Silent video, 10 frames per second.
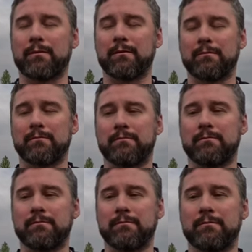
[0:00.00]
yeah, you
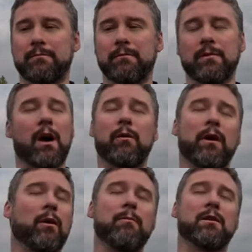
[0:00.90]
stuck for an answer. No, Come
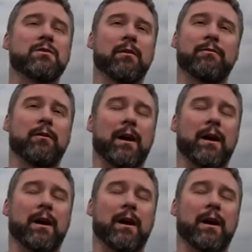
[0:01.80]
on, no, mate. I'm not stuck for